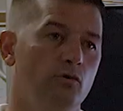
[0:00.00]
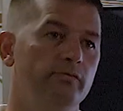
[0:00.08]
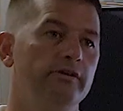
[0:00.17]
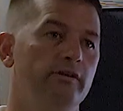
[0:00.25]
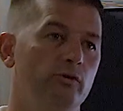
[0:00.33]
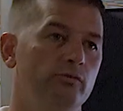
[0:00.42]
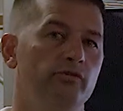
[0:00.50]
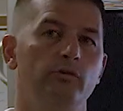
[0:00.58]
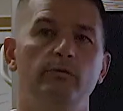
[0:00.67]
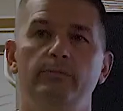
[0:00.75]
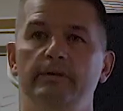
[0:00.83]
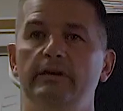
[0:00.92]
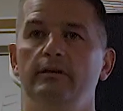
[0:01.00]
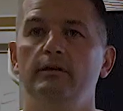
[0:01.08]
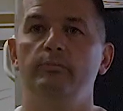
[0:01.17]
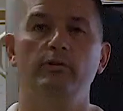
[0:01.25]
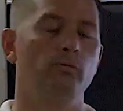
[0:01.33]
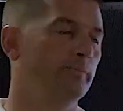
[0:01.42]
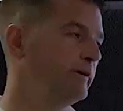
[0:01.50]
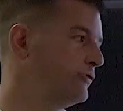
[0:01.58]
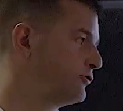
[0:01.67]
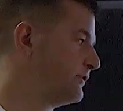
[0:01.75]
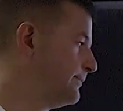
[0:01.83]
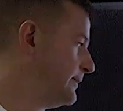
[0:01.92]
overdose, it would be the
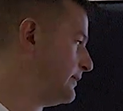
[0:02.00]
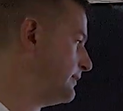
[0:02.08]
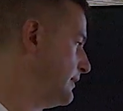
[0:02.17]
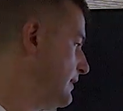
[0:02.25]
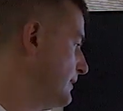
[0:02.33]
appropriate treatment.